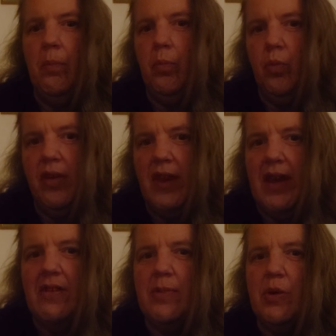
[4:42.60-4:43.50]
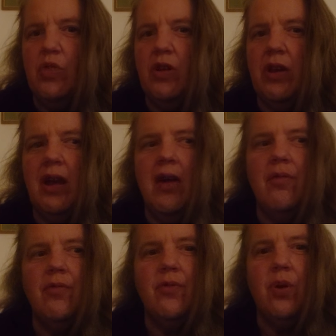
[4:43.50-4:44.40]
where the next meal is going to
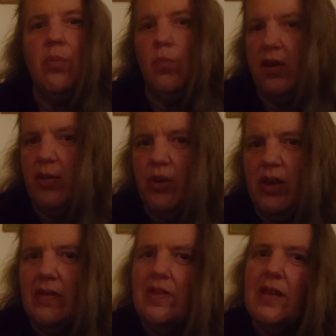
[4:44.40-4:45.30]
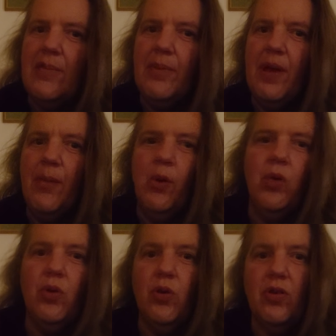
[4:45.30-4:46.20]
come from, whether we can see people
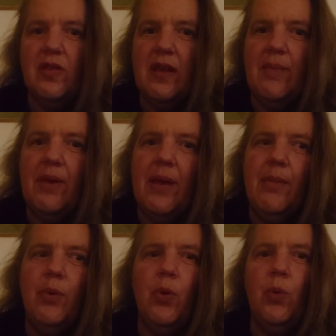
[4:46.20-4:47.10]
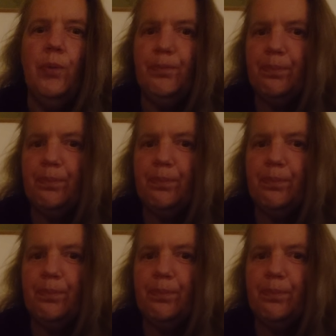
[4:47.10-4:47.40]
or not see people,